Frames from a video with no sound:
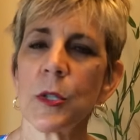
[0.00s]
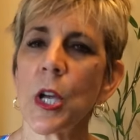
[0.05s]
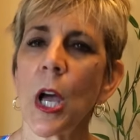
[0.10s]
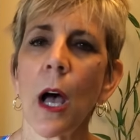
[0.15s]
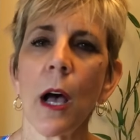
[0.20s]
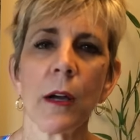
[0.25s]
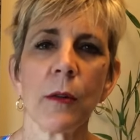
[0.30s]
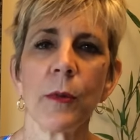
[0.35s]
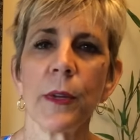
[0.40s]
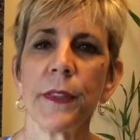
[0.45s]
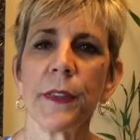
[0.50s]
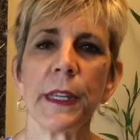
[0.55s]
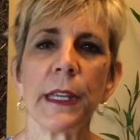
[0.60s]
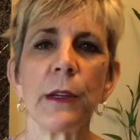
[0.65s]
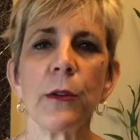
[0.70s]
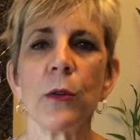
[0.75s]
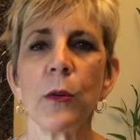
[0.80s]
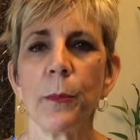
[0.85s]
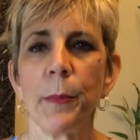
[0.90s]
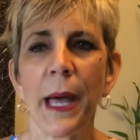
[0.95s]
talk with
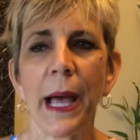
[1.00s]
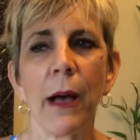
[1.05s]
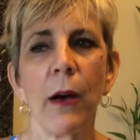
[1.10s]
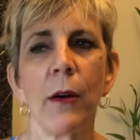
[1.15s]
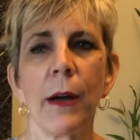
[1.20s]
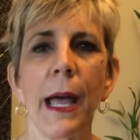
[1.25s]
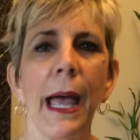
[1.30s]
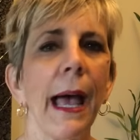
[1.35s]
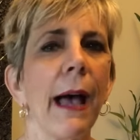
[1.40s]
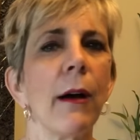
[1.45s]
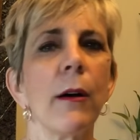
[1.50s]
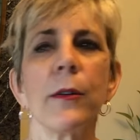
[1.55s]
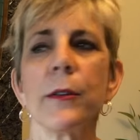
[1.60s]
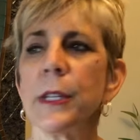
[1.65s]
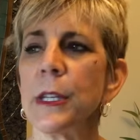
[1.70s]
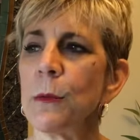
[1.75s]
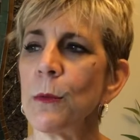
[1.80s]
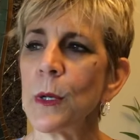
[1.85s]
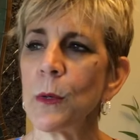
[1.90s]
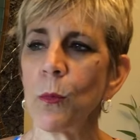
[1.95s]
you about how
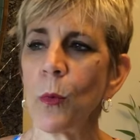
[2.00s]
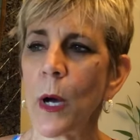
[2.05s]
you would